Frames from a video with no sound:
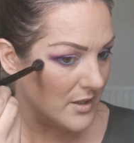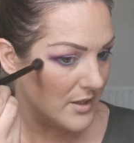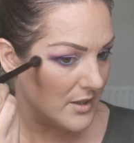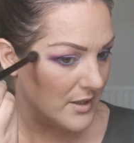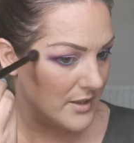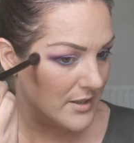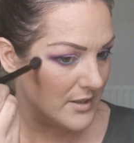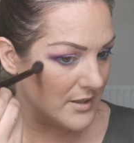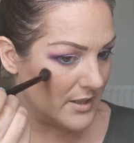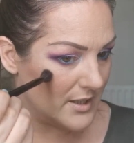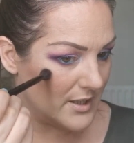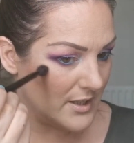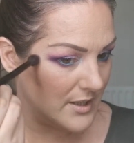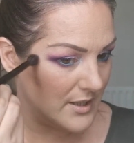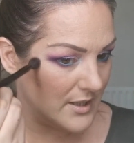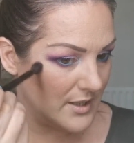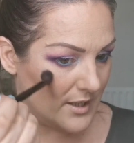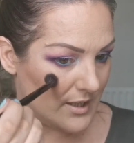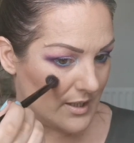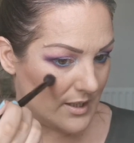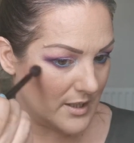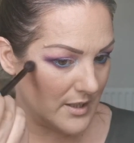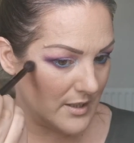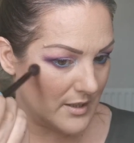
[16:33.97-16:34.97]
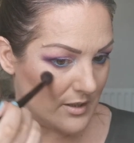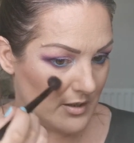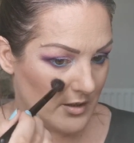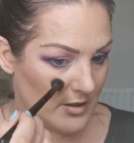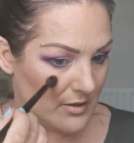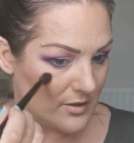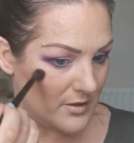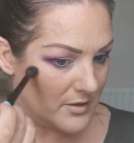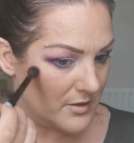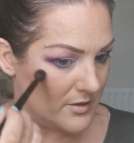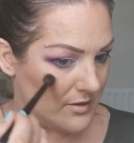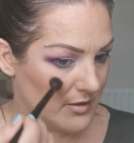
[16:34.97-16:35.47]
and then uh,
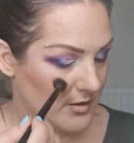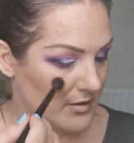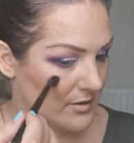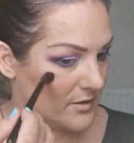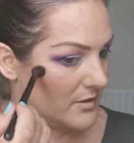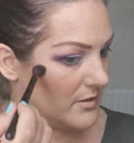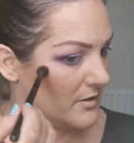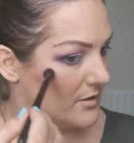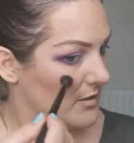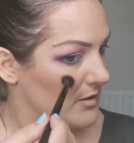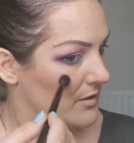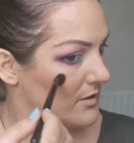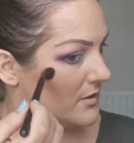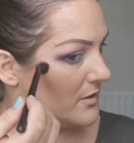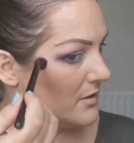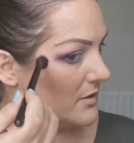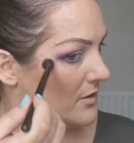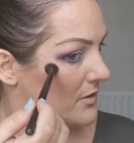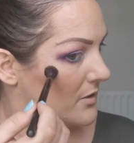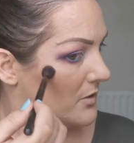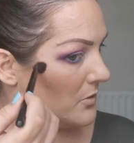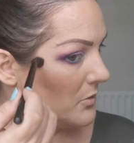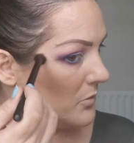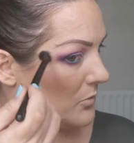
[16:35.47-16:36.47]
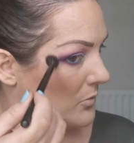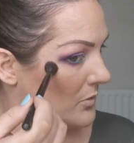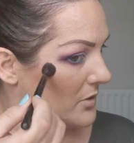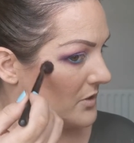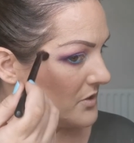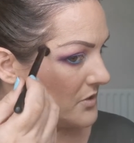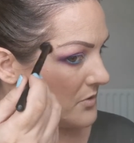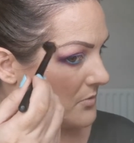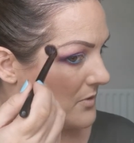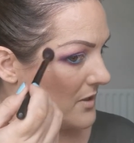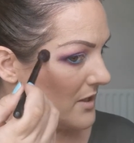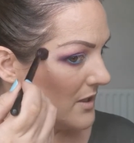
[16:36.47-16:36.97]

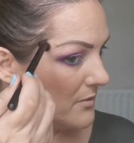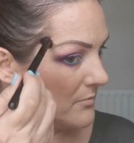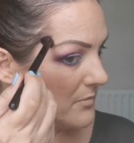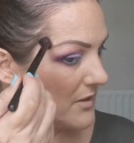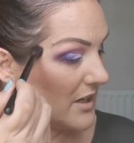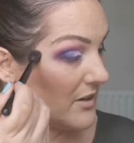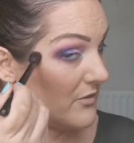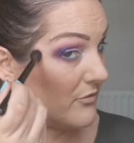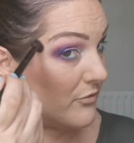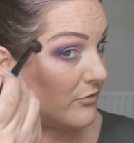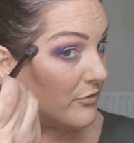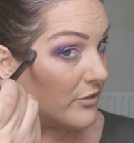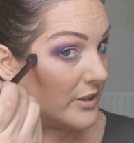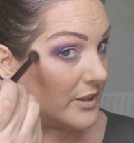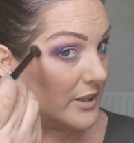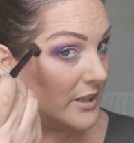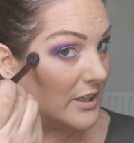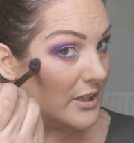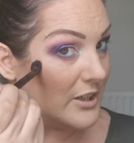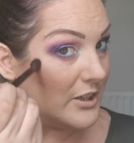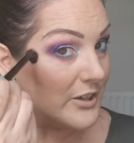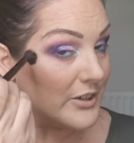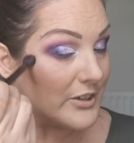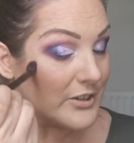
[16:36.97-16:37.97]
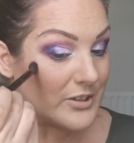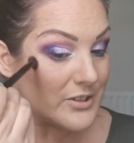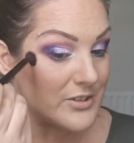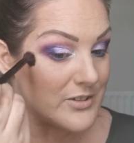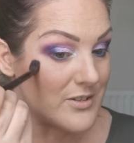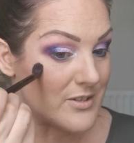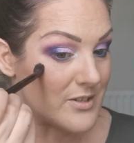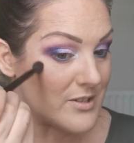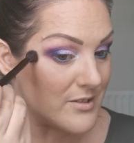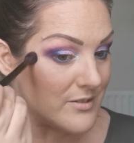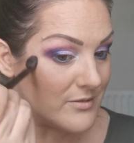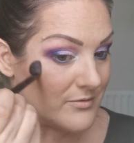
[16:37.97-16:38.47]
wonder why I'm getting funny
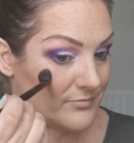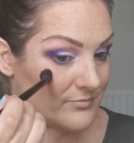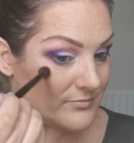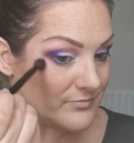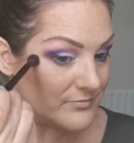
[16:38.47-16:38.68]
looks.